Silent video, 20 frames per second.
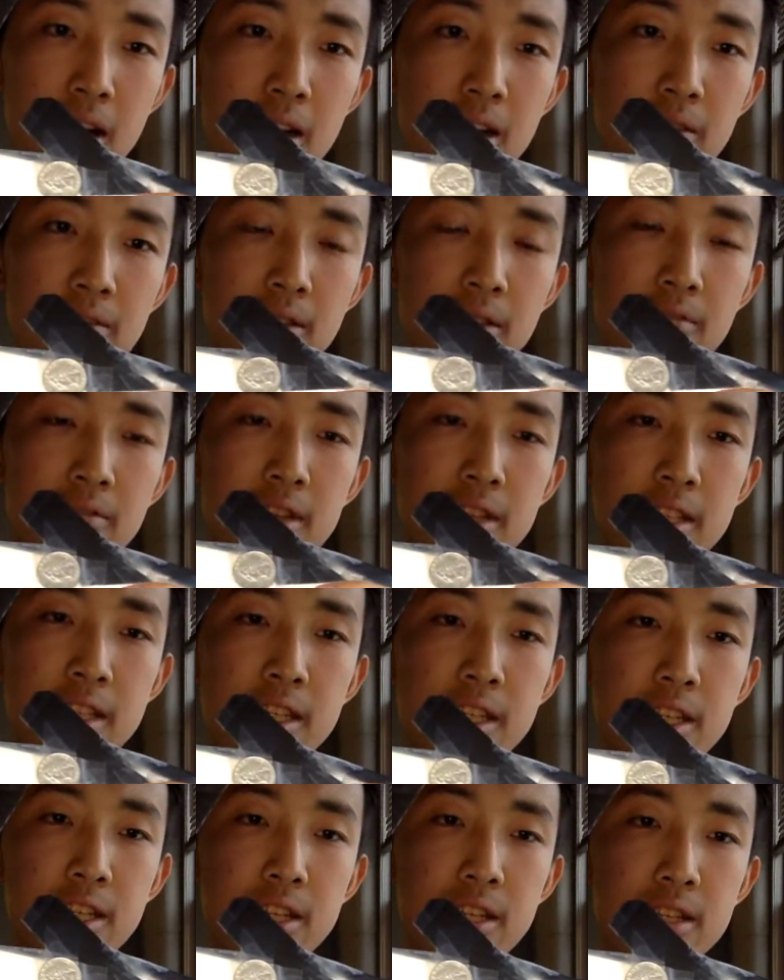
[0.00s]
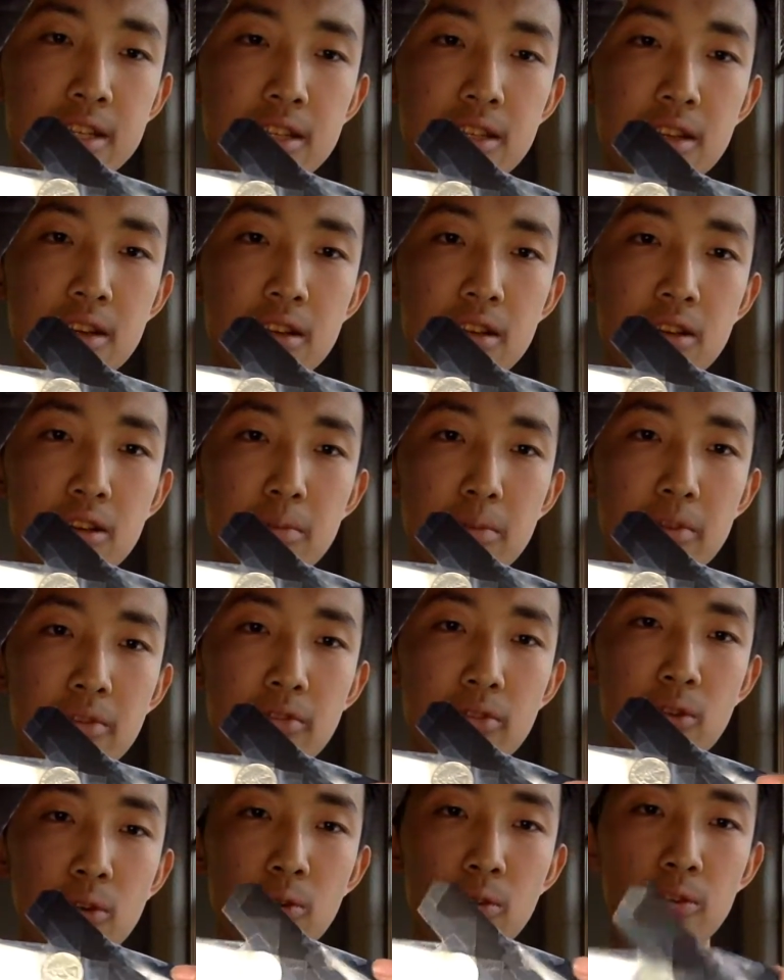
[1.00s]
if the CG is a little bit
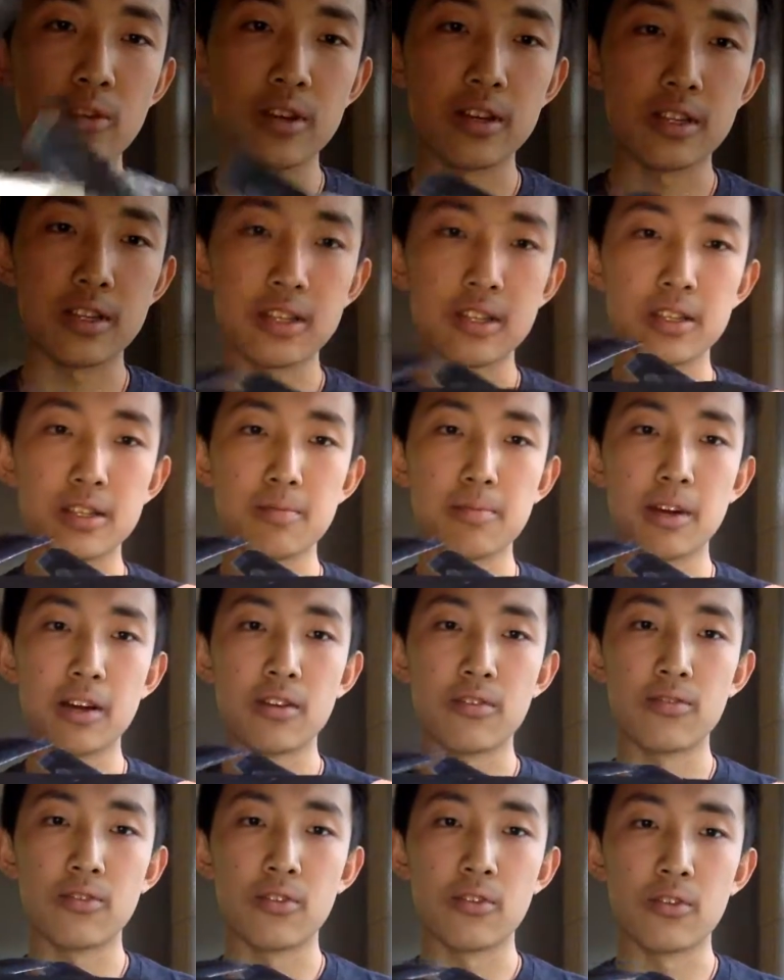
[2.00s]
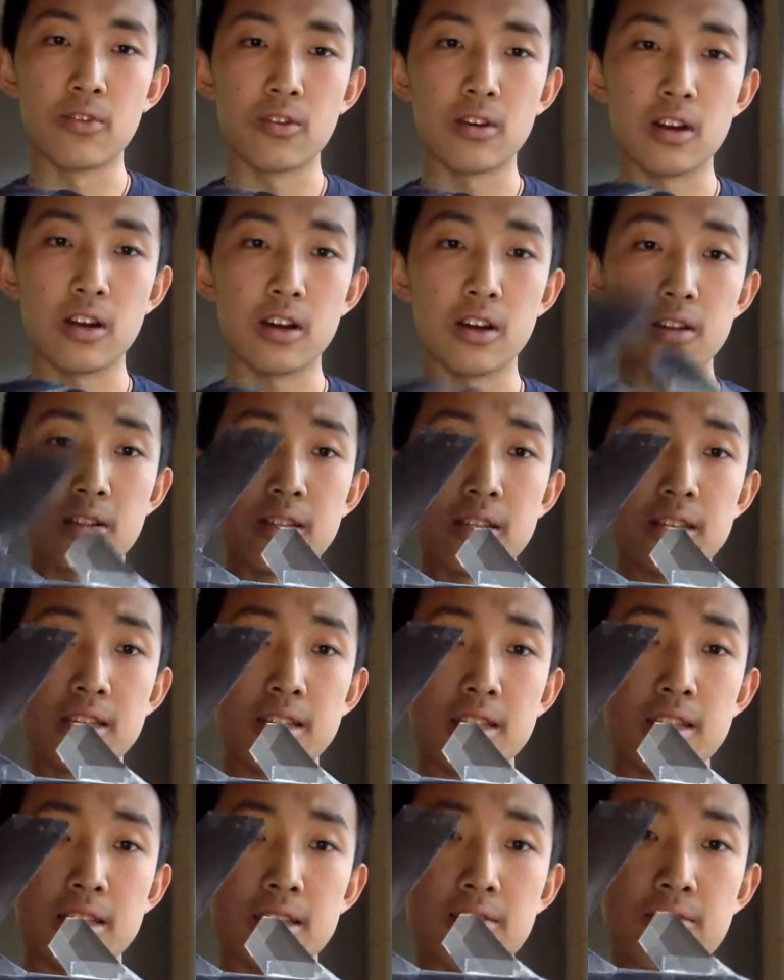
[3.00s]
forward, it's better for
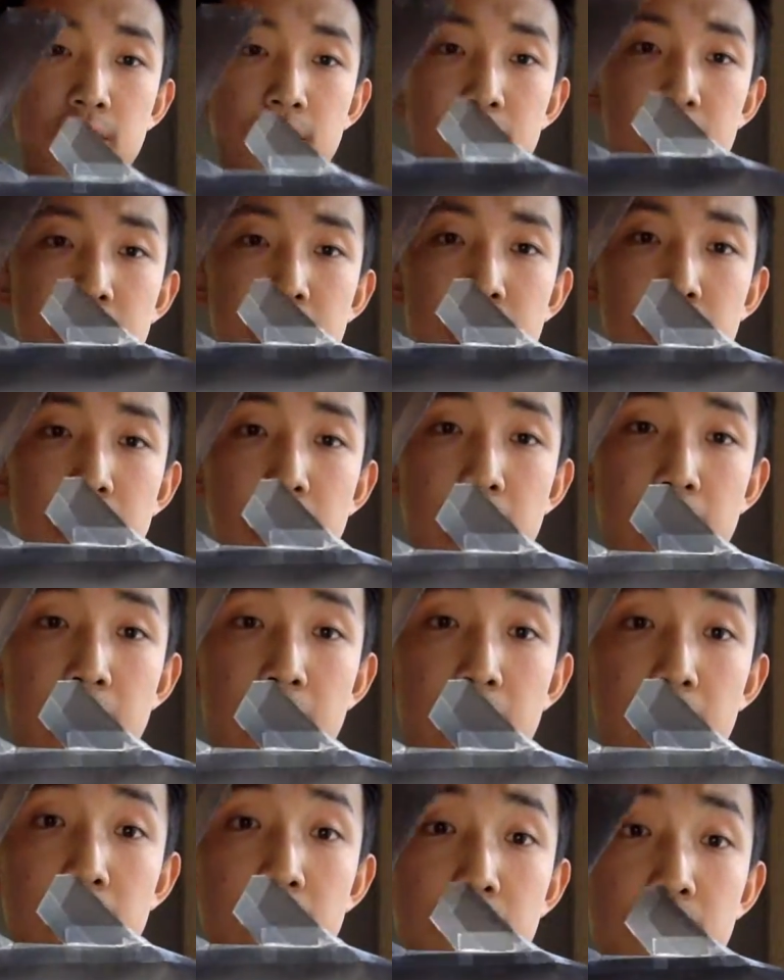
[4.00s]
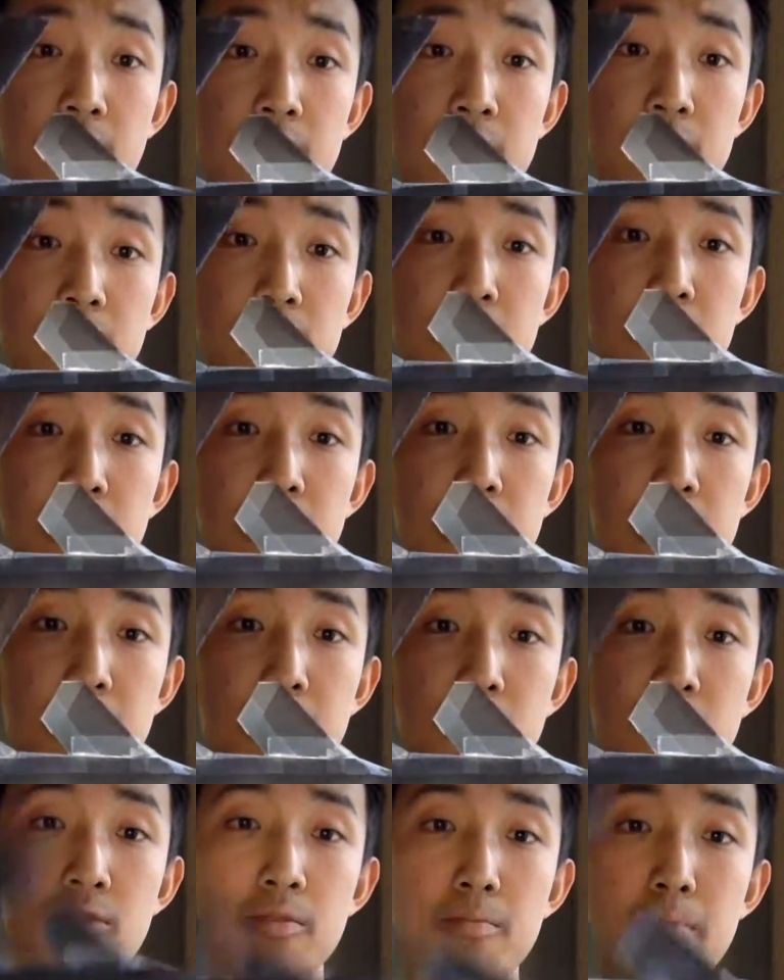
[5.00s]
distance flights, and if the CG is
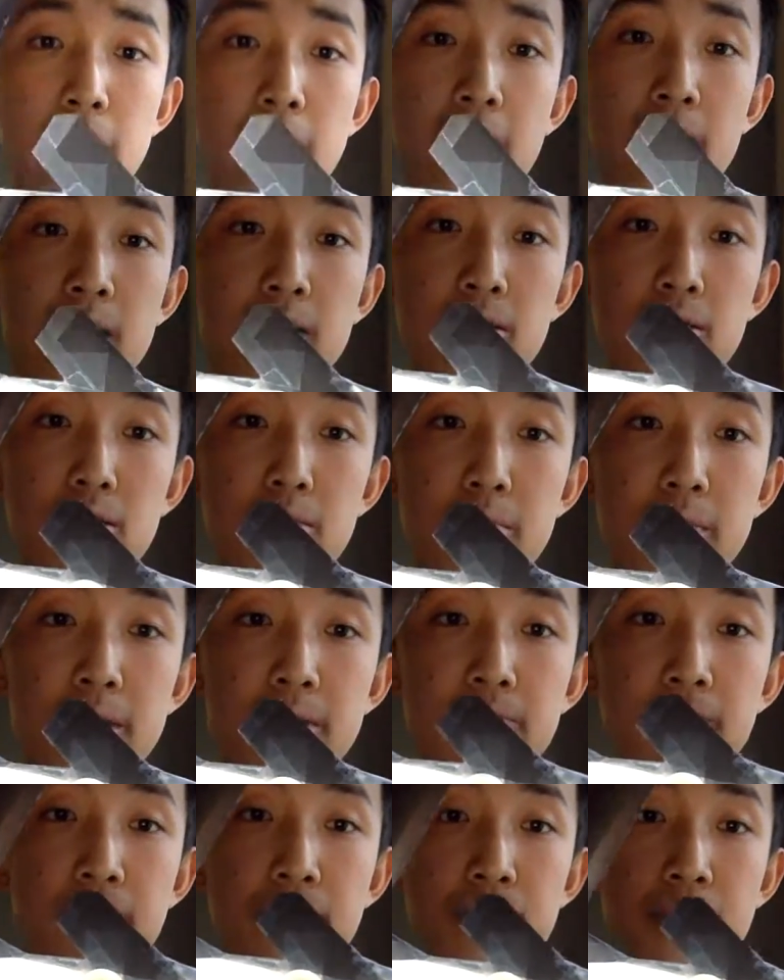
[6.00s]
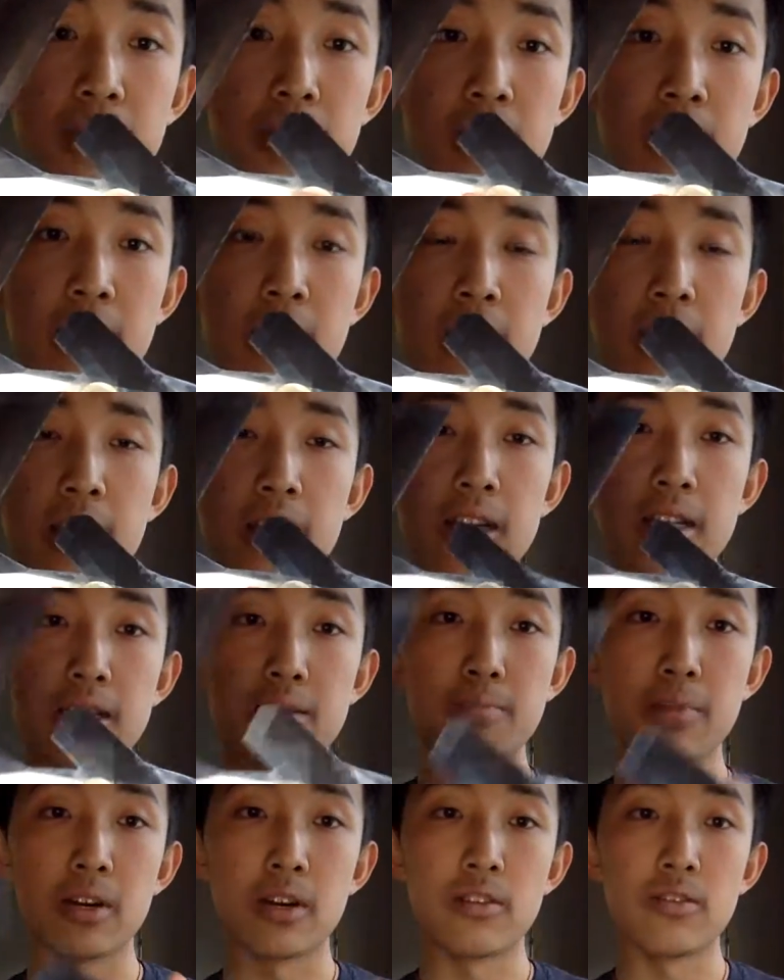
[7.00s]
moved back a little bit,
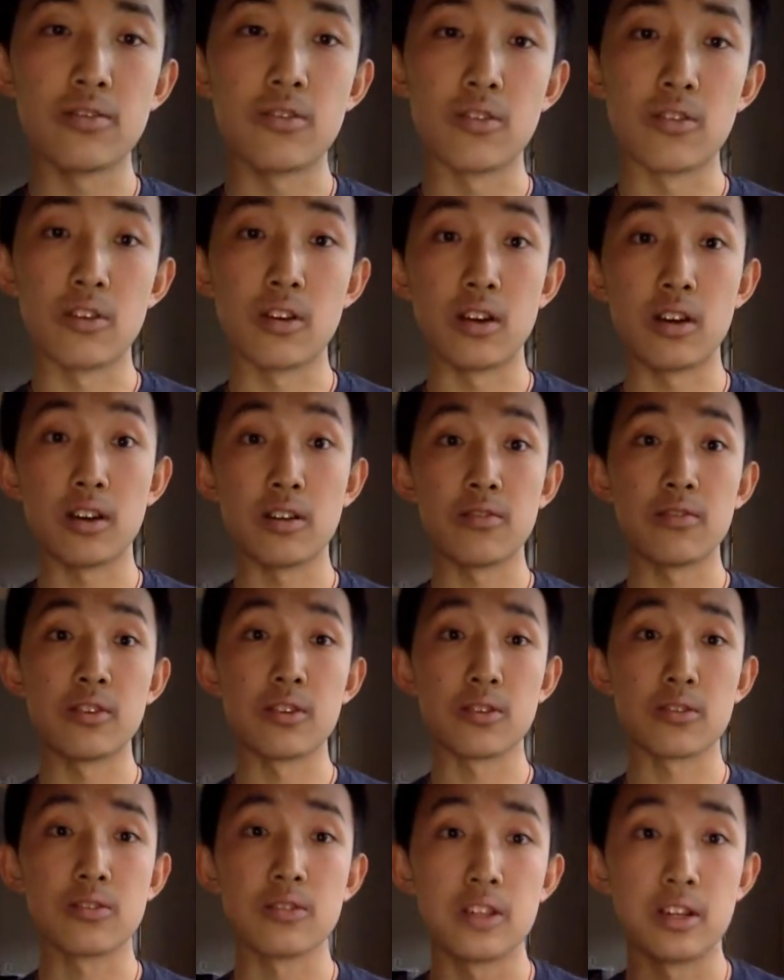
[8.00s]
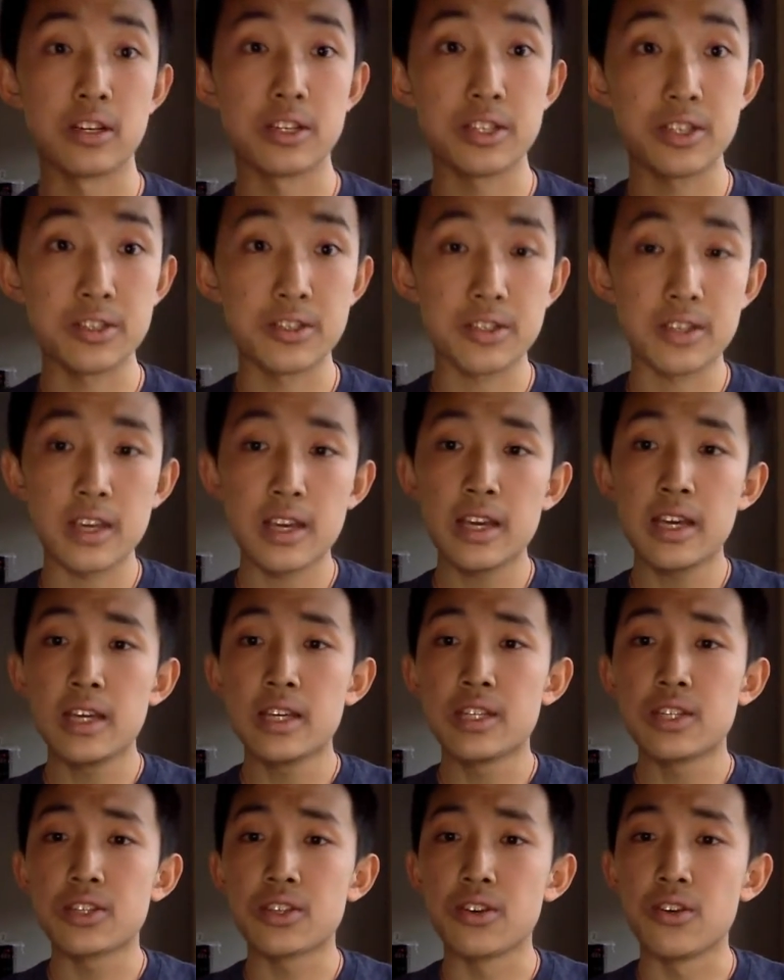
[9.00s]
it's better for vertical launches.
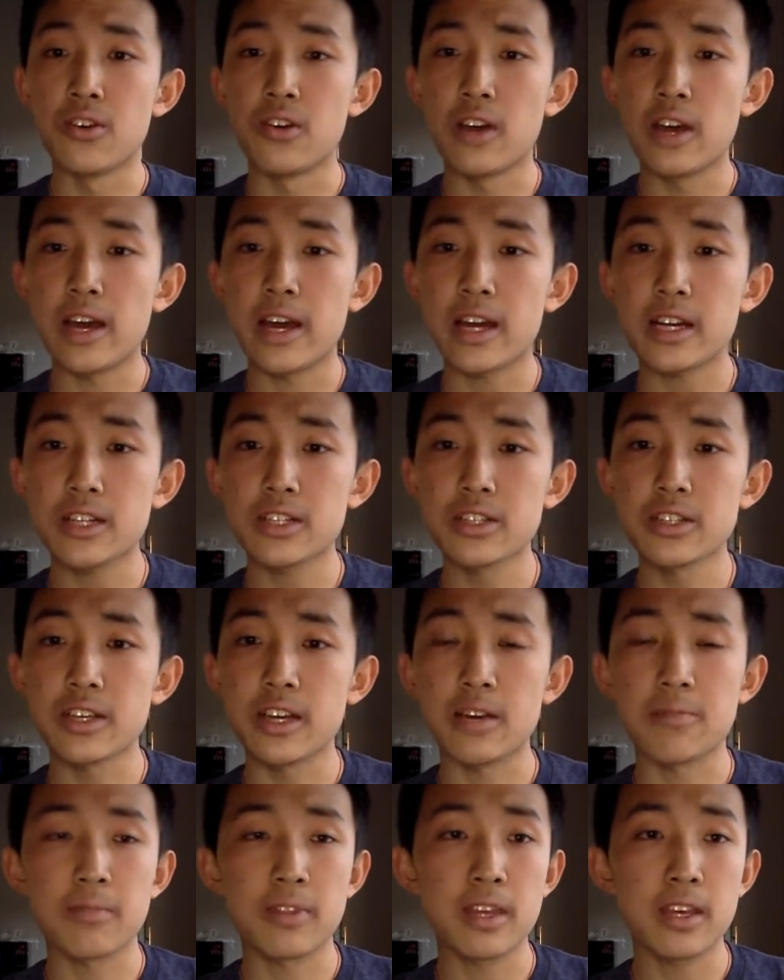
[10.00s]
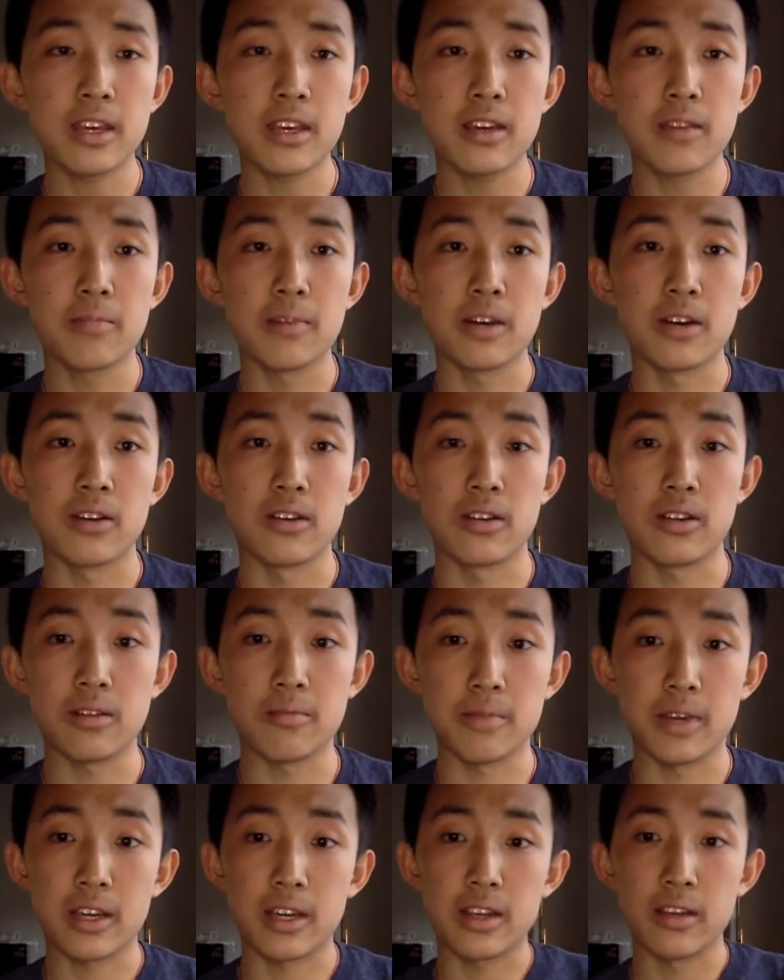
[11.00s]
So actually, I'm thinking about
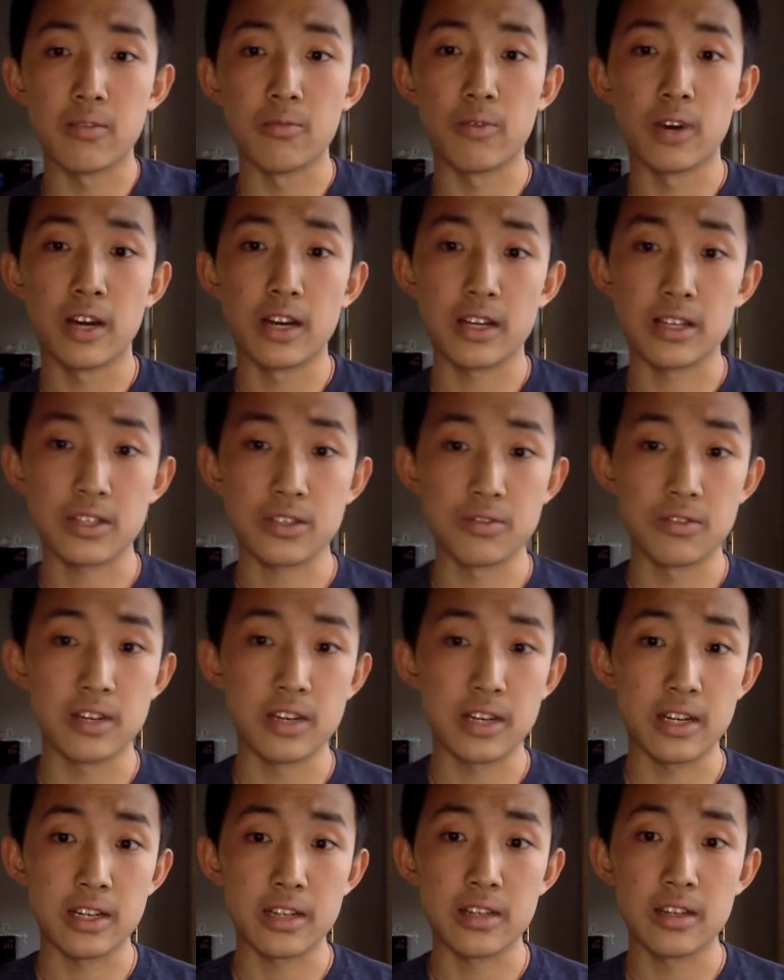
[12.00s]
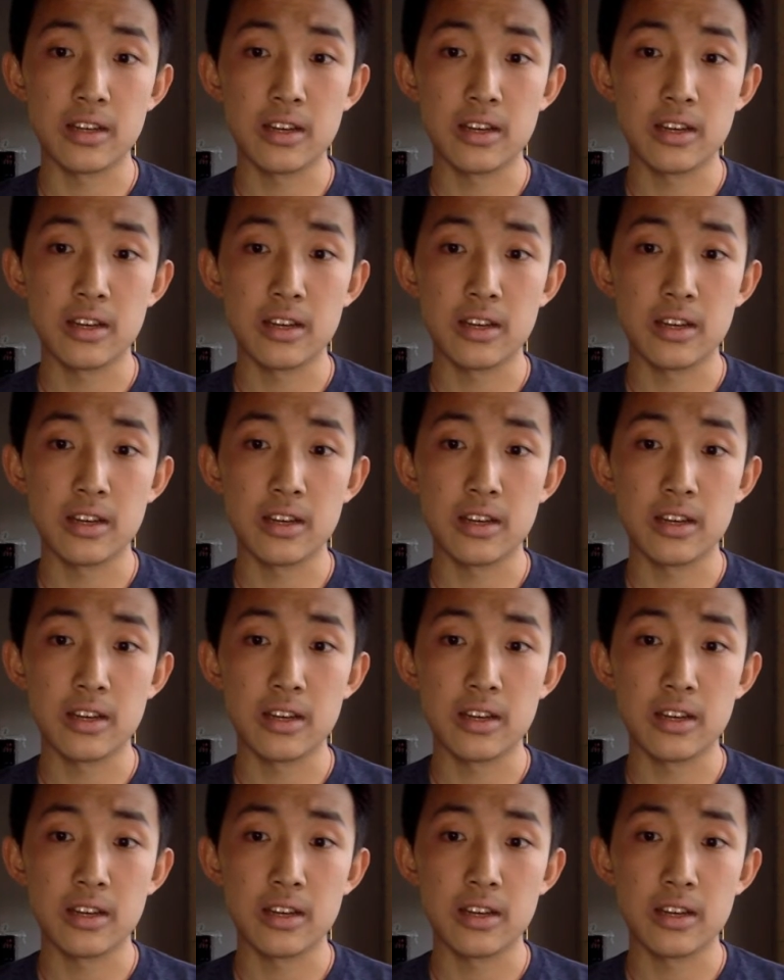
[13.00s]
making a YX09